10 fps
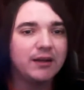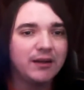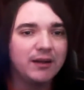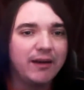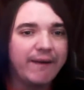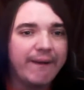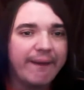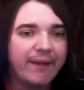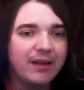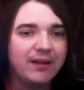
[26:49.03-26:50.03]

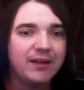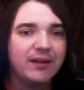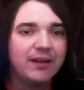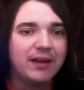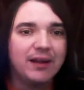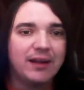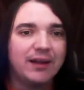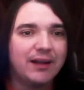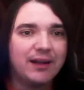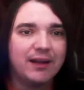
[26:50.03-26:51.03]

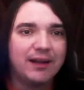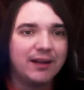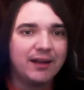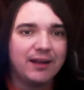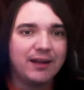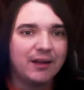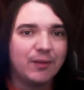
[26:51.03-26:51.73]
[no speech]